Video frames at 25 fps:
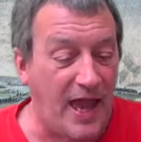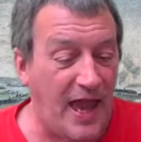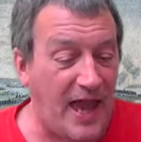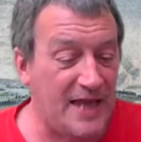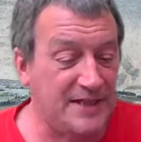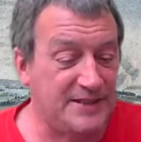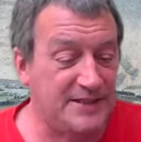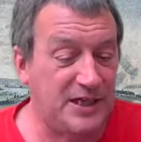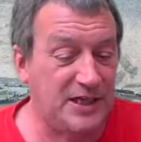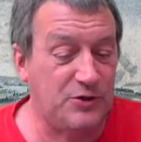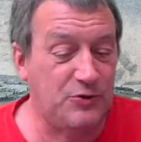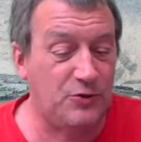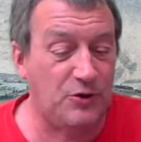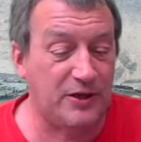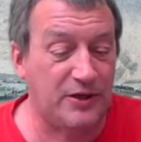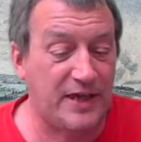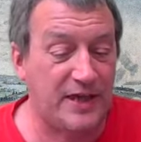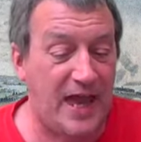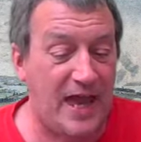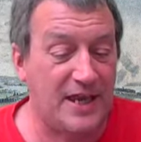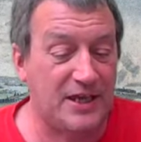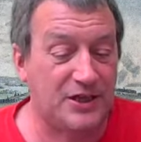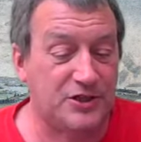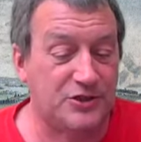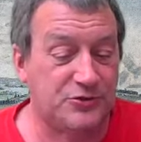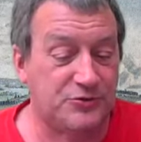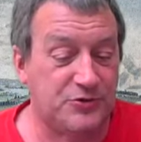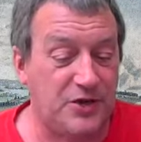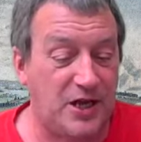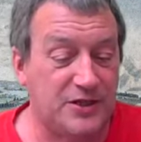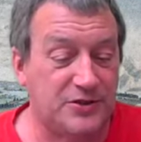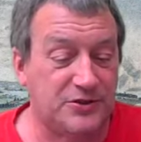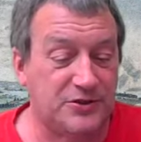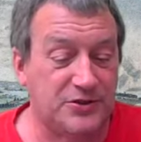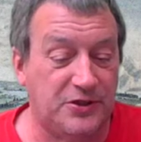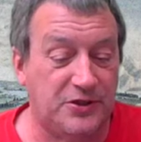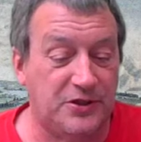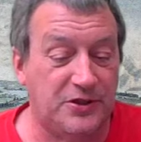As in organic
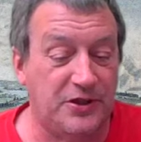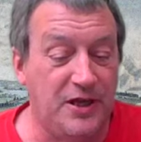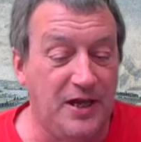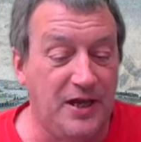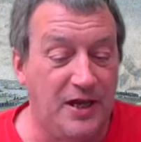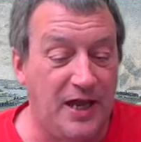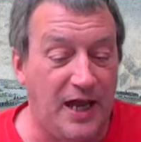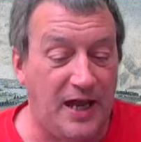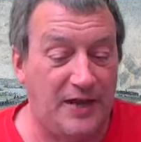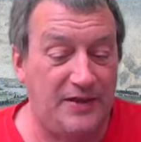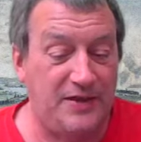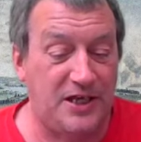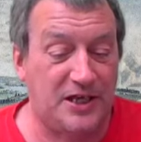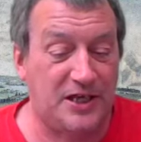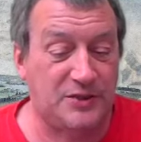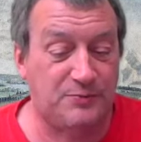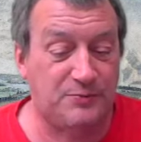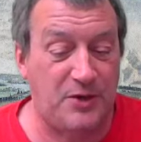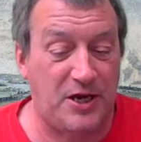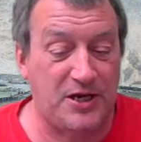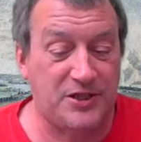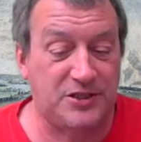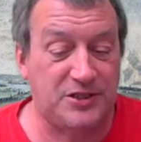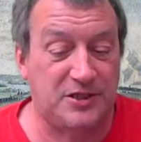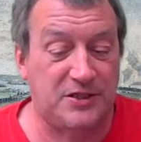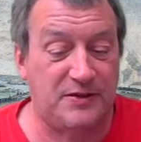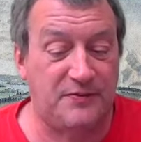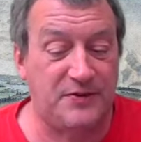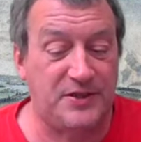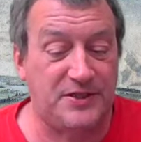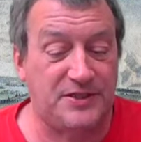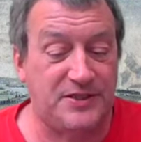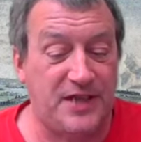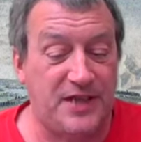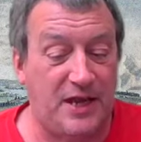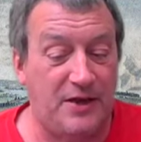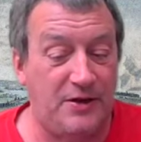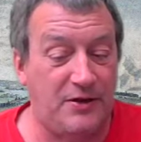structure and the expression of
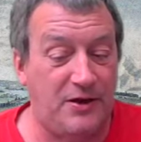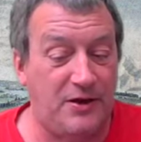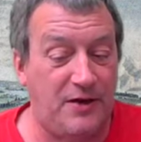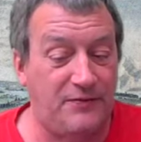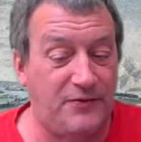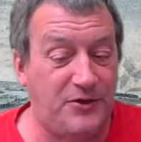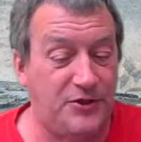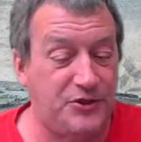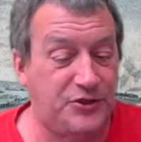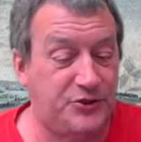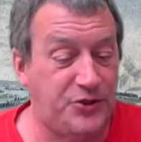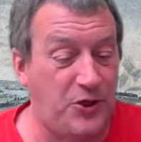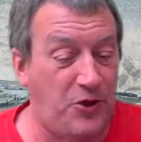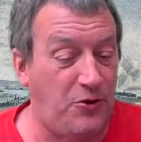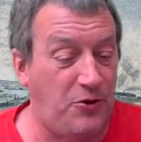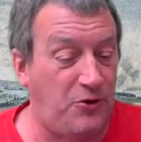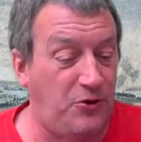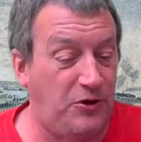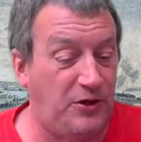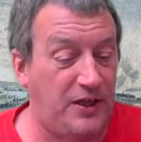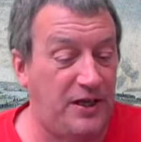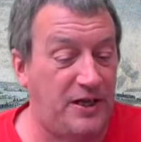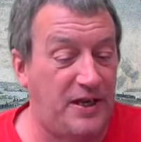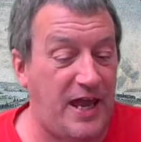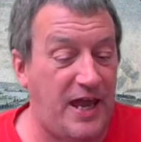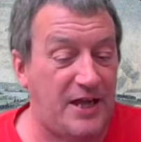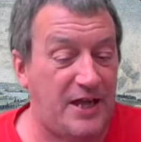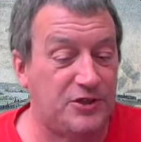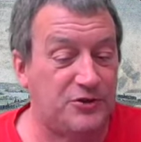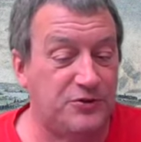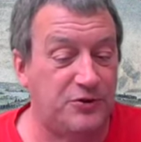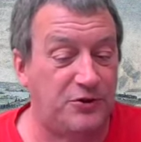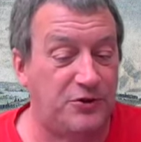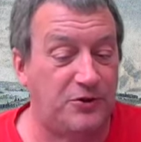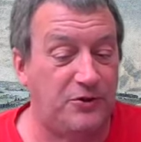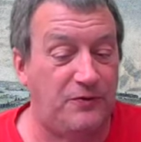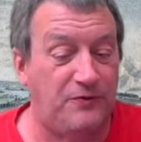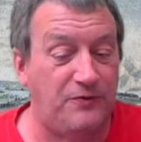the, of the soul in
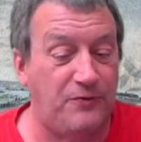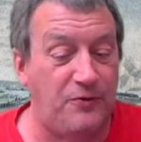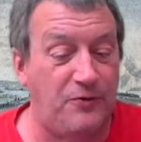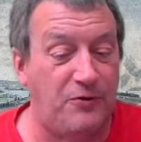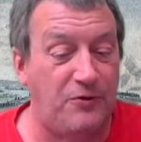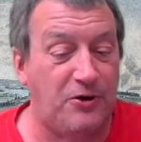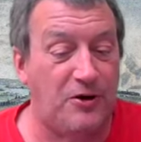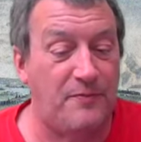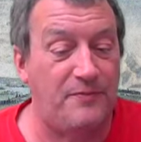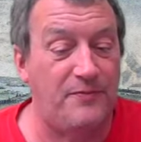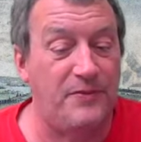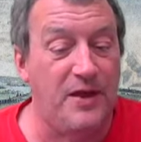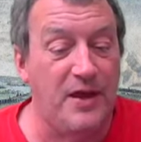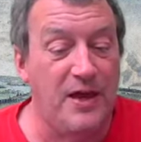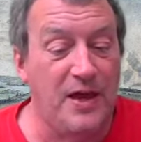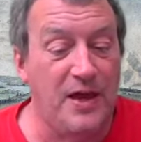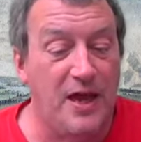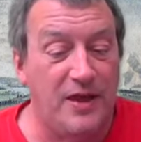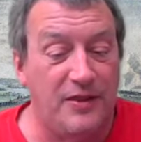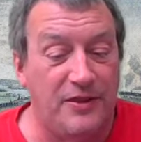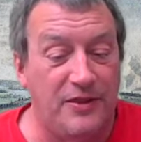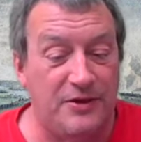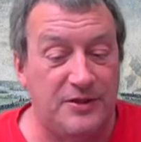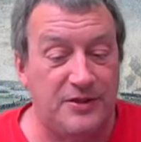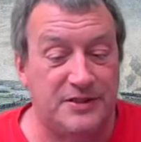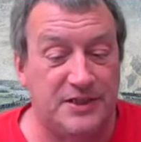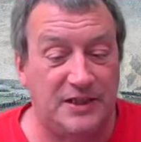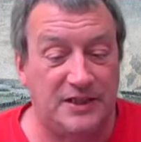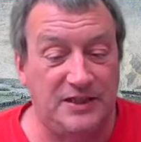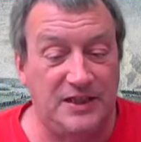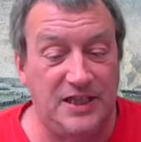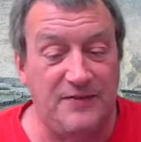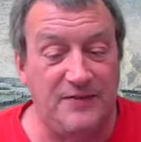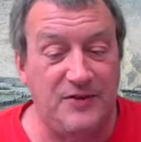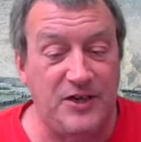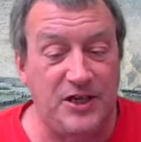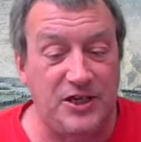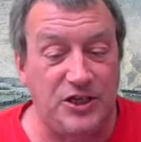external form, there is a
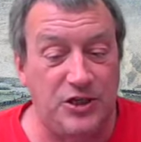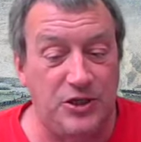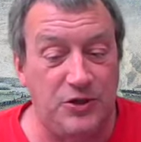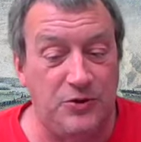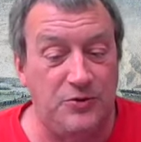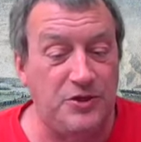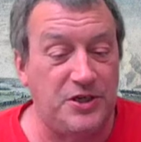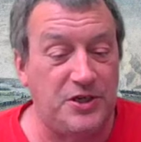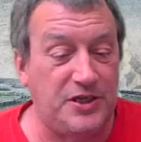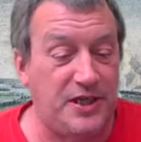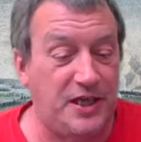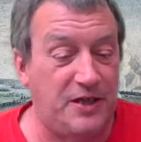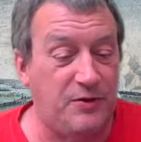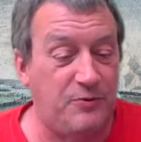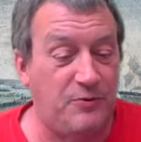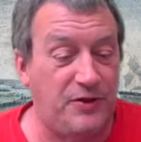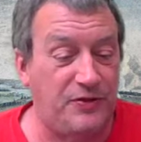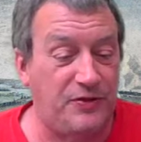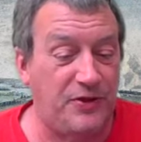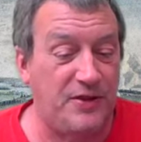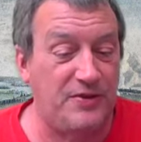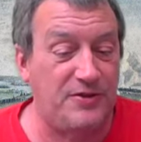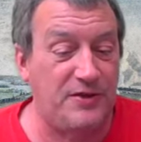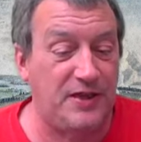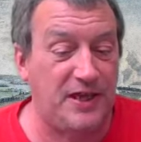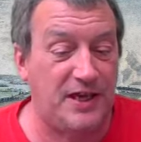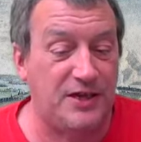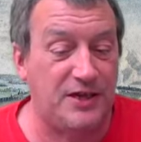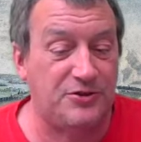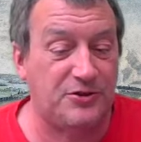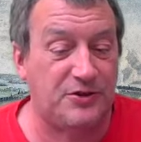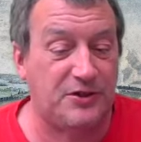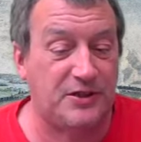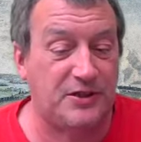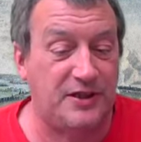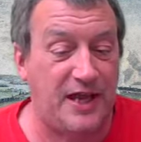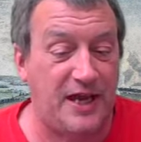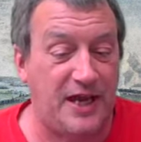living unity within the
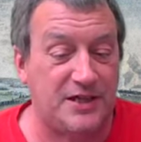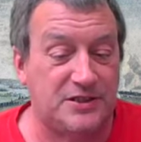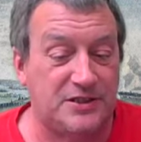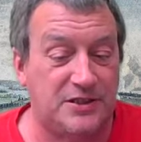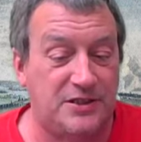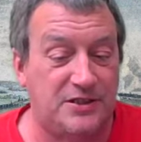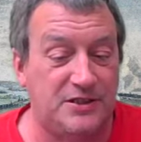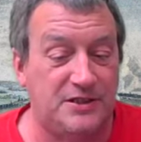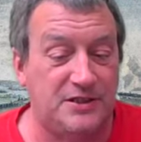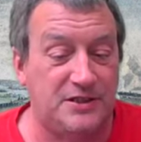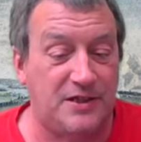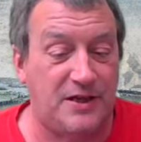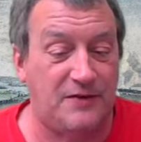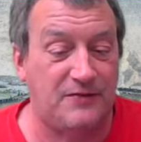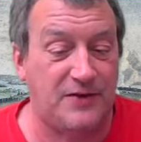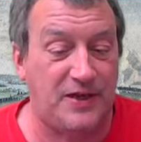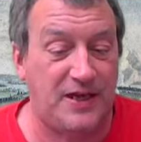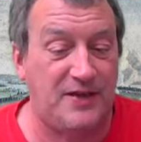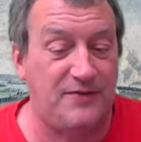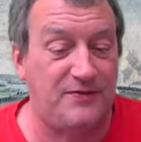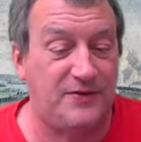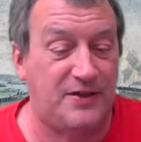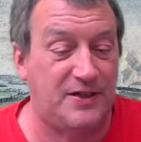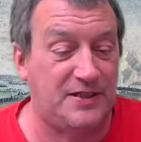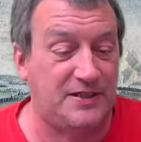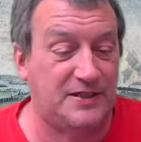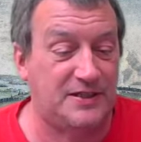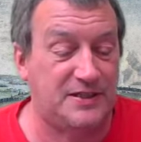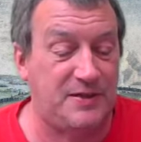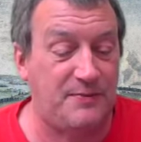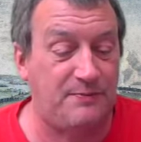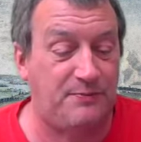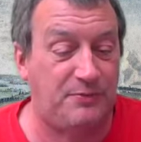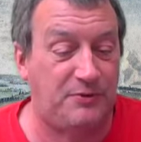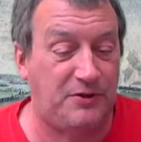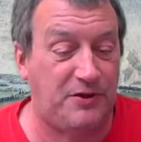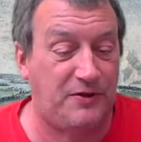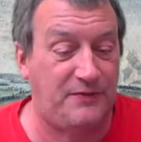interconnections of even a
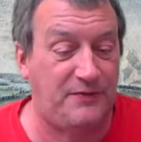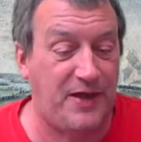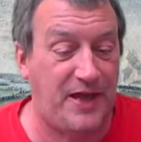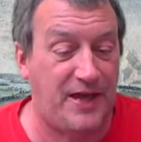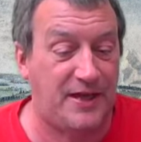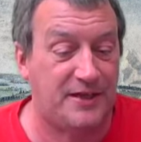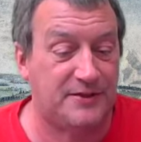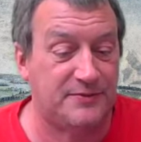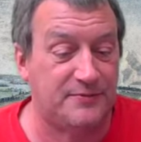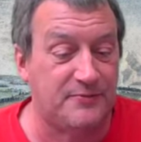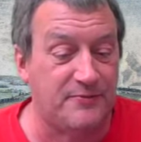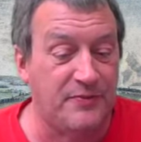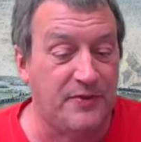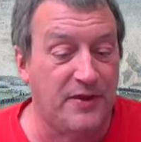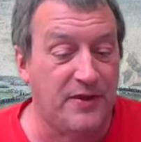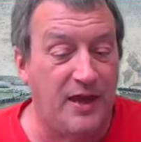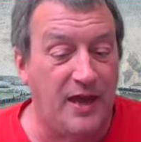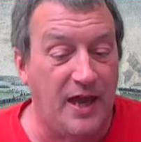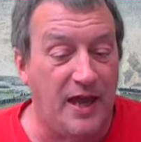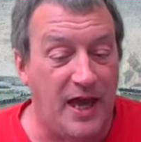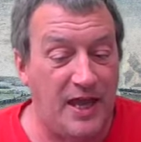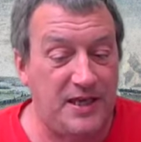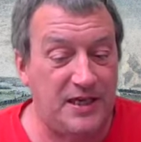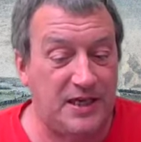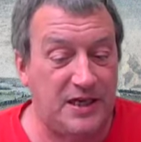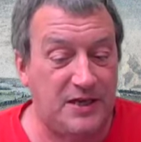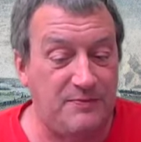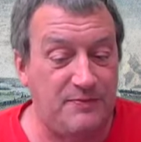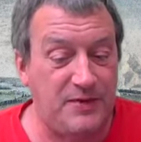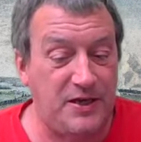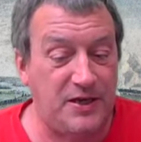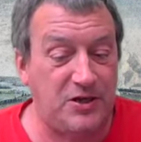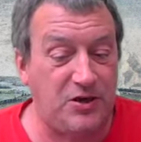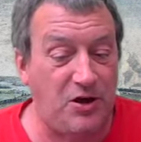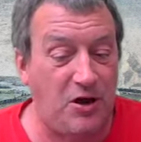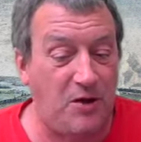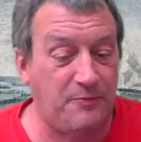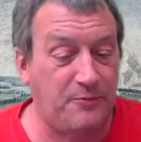simple event and it can
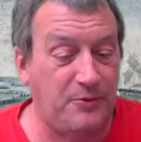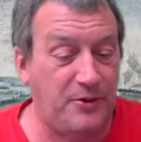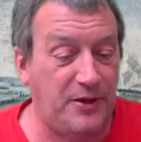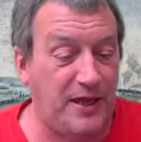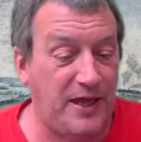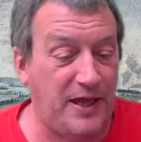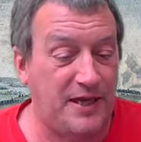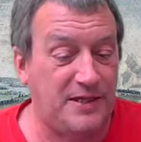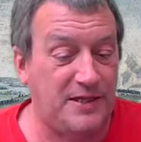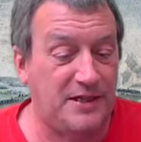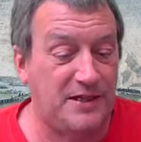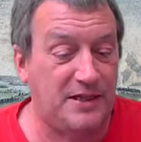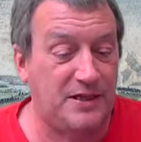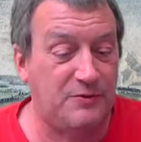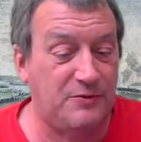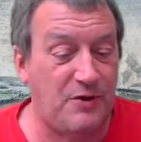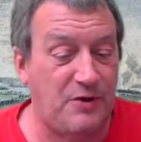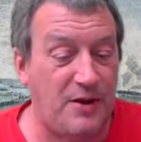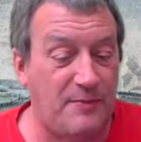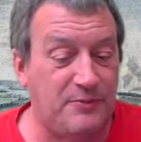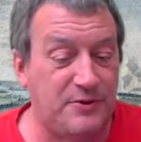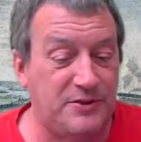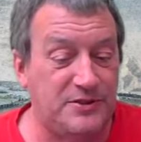be comprehended and